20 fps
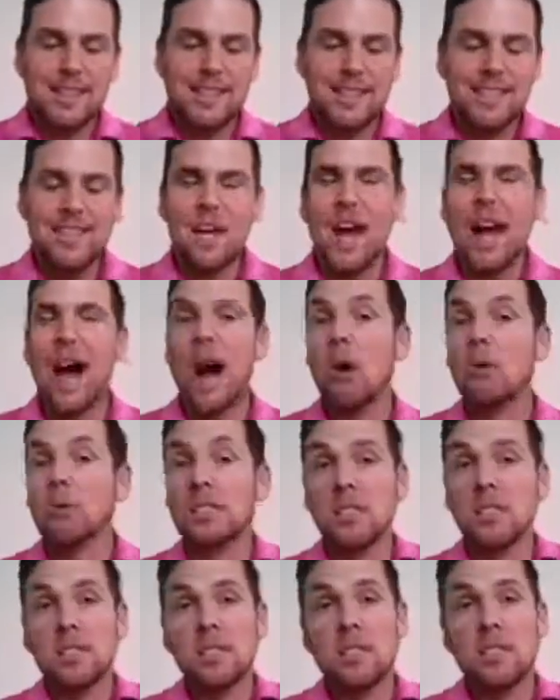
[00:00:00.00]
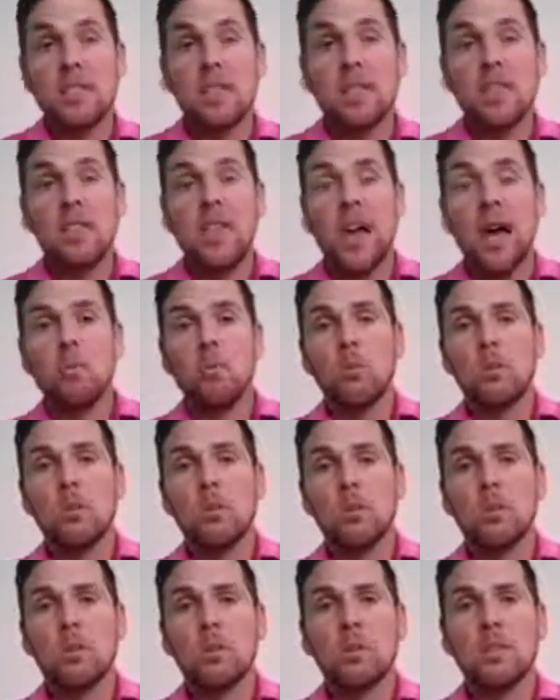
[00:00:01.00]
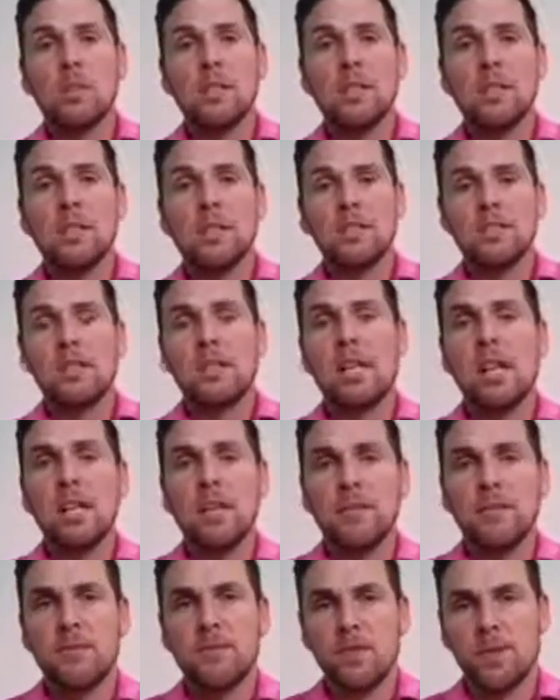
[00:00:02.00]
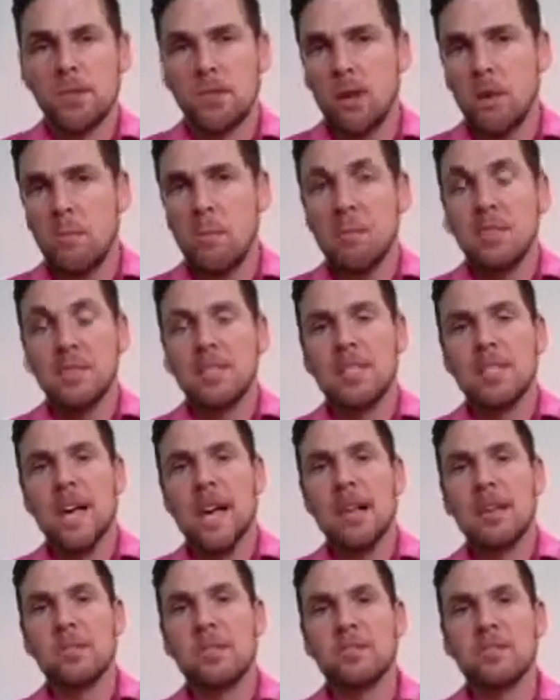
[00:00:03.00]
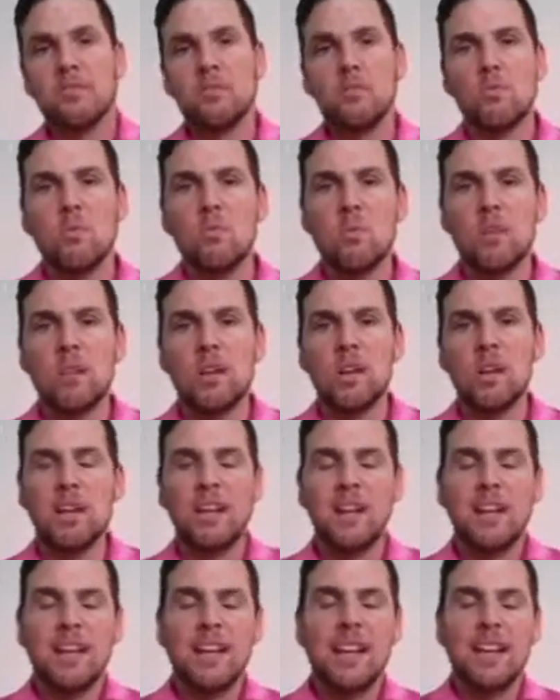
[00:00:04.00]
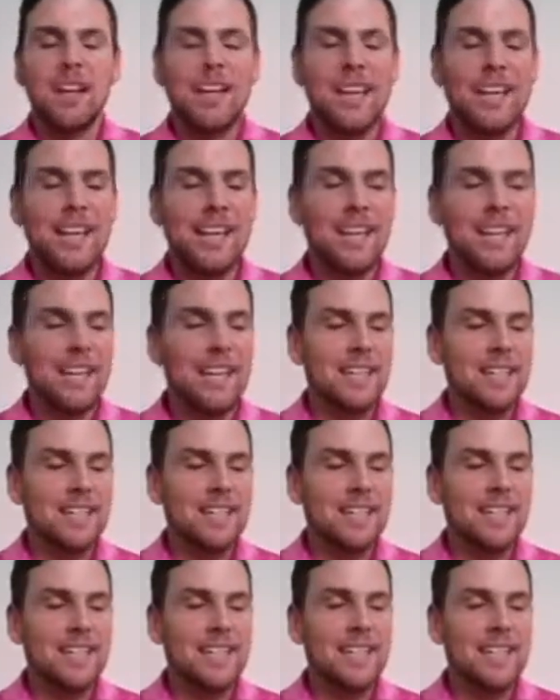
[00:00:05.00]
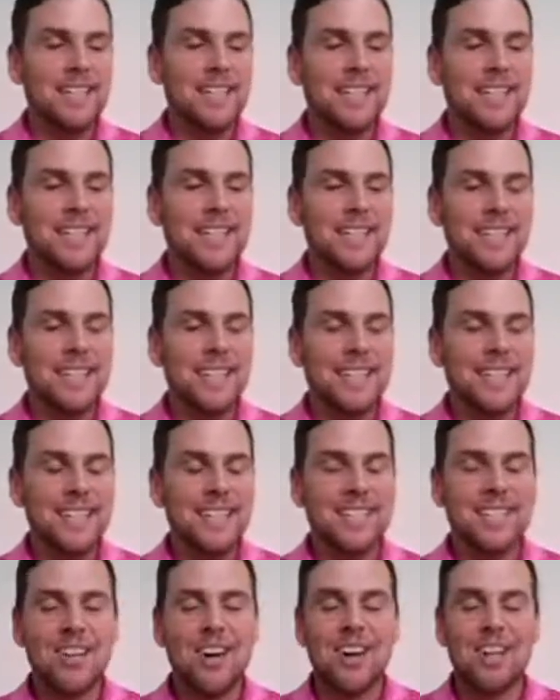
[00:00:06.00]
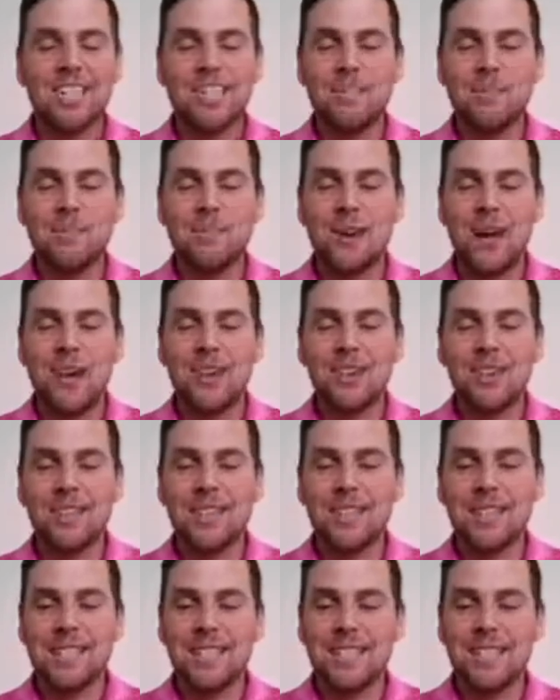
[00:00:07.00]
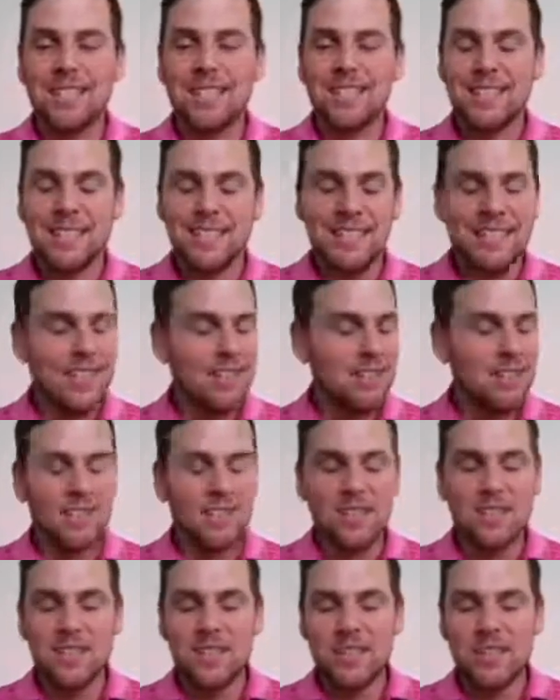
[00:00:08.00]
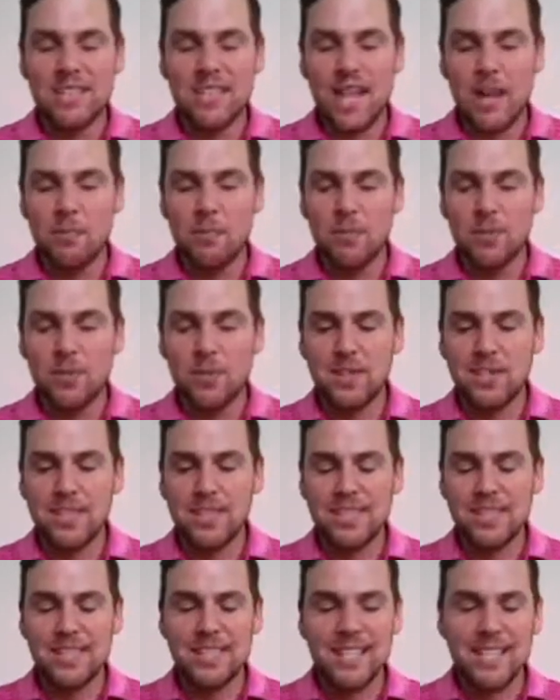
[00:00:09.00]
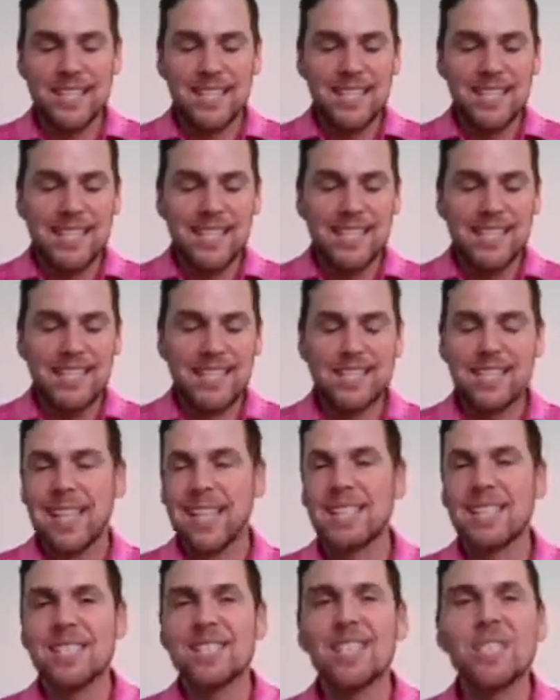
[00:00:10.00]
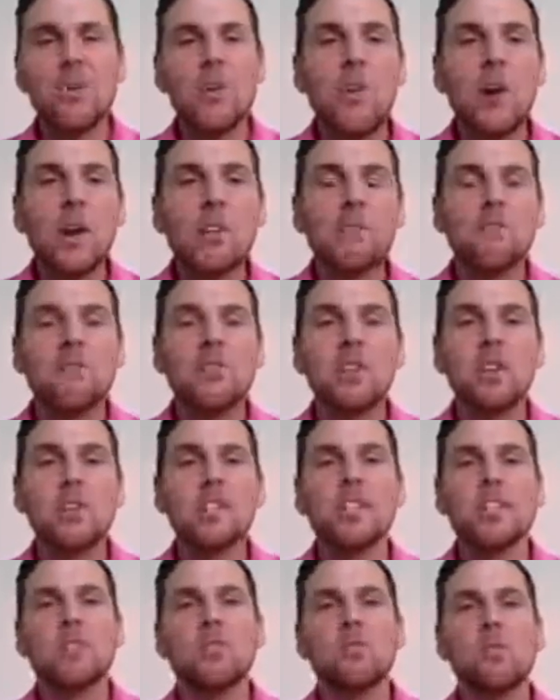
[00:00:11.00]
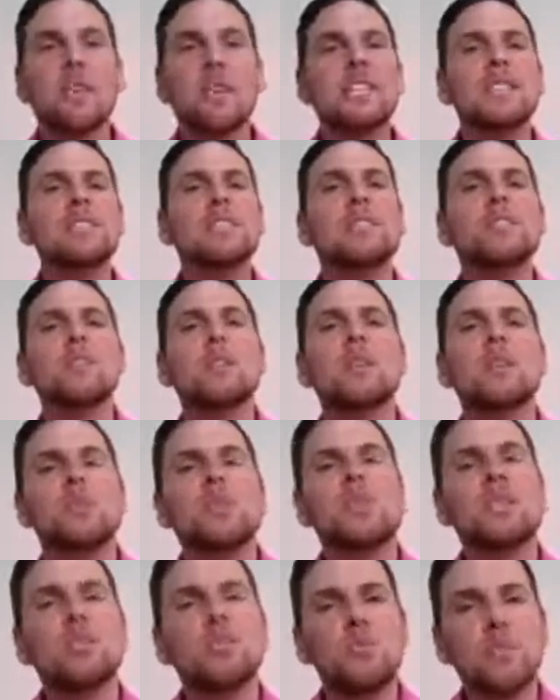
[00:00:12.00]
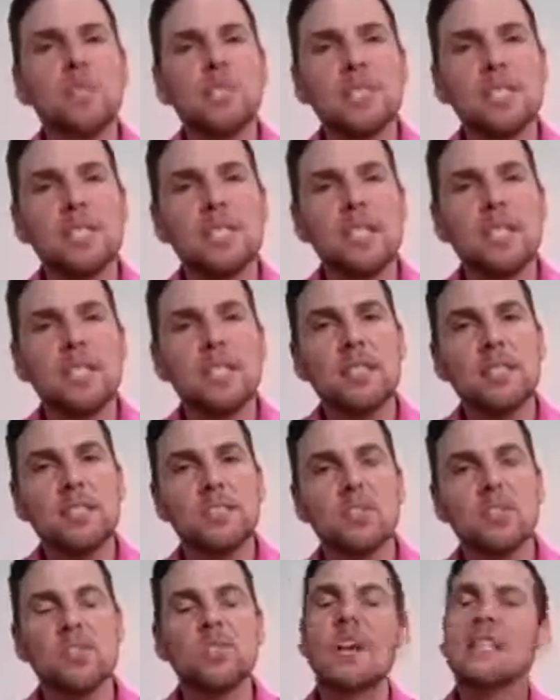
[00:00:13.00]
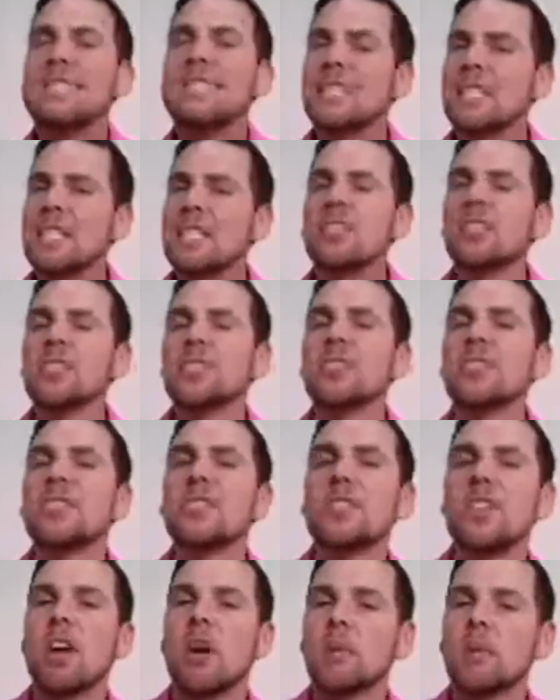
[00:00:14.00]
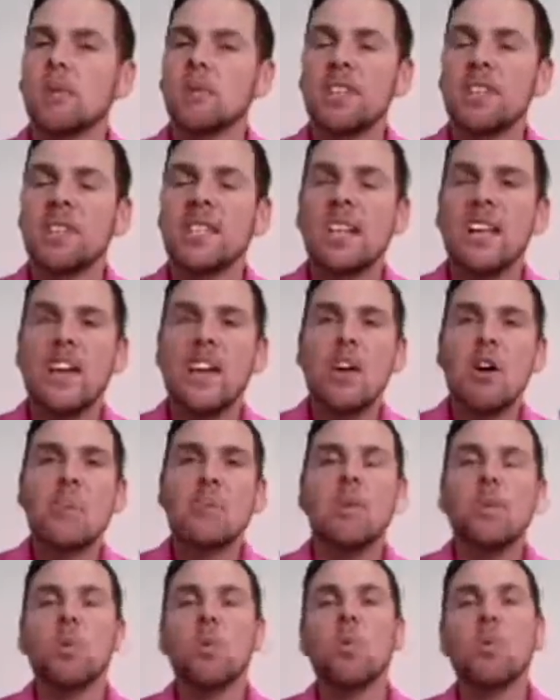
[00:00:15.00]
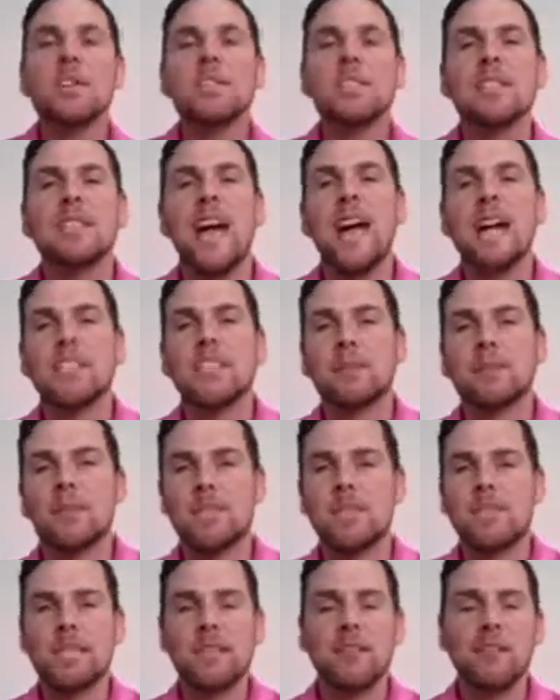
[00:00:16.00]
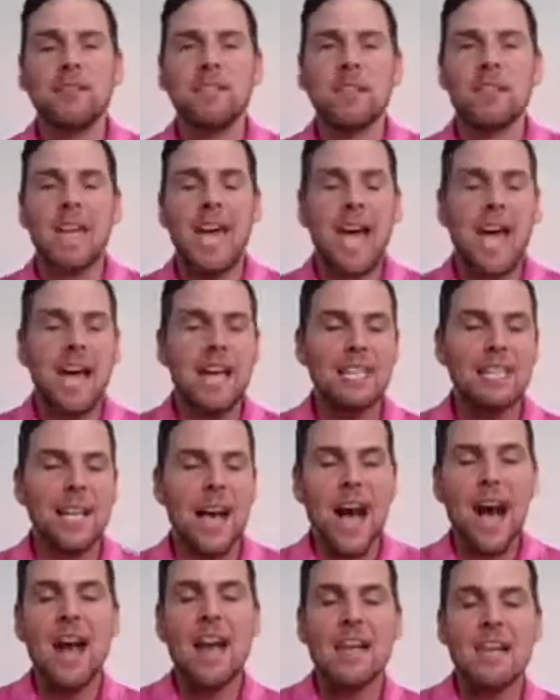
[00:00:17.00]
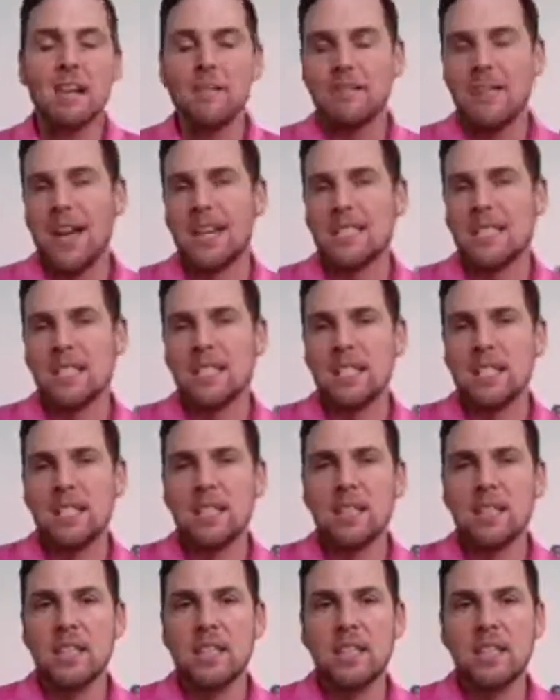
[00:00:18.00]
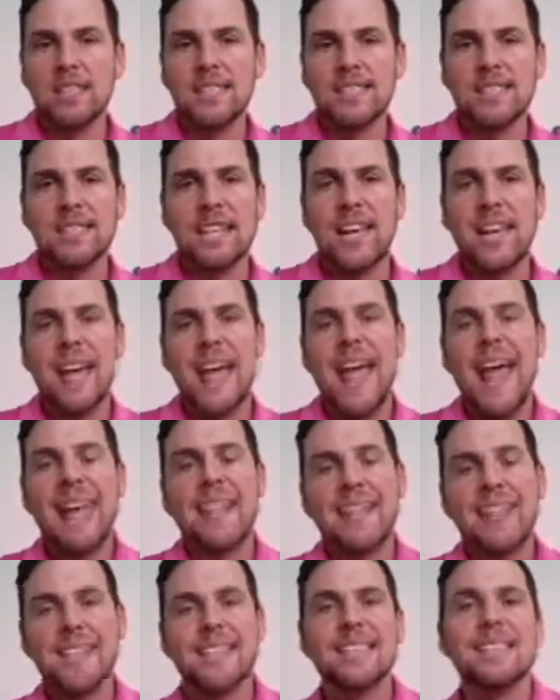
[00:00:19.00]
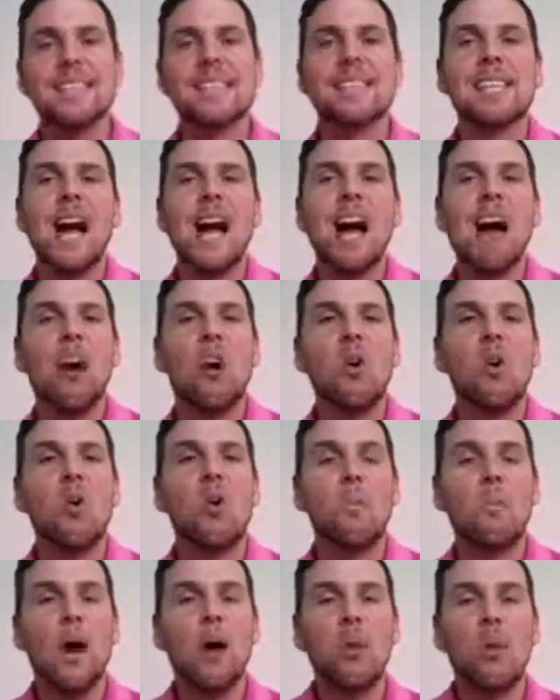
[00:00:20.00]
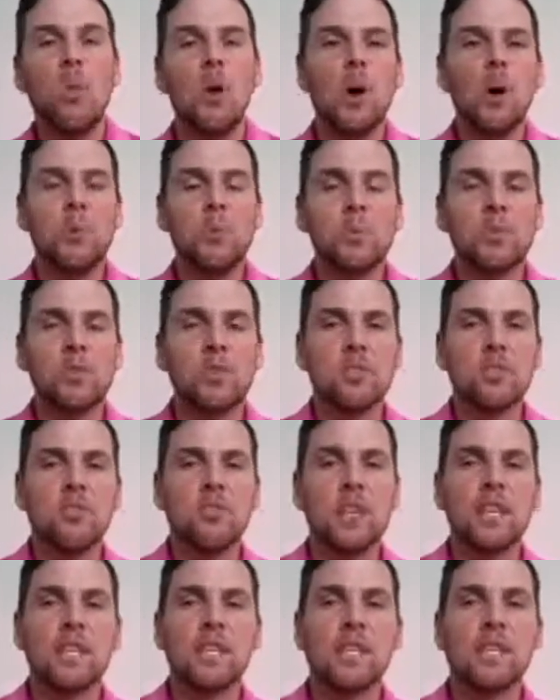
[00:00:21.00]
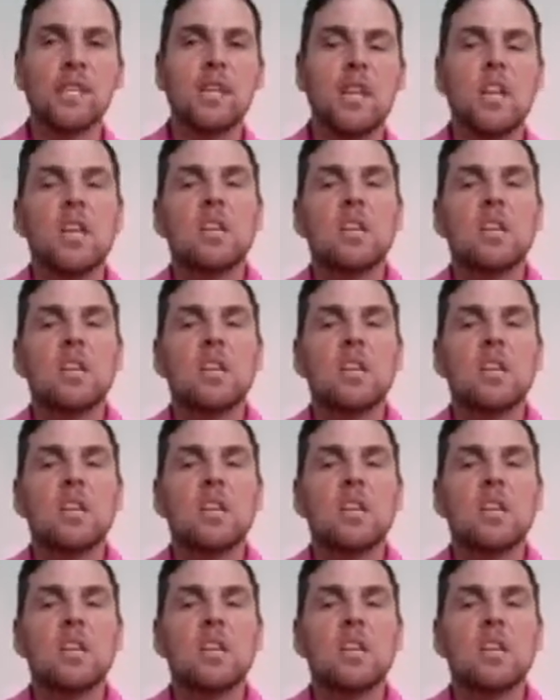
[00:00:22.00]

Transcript: the houses that were, selling for $1 million or more, and talking about another example is just like the square footage of what he's doing with these real estate deals. So I did hear some of it, but it wasn't as specific as I invested in this, and this is how my wealth was created.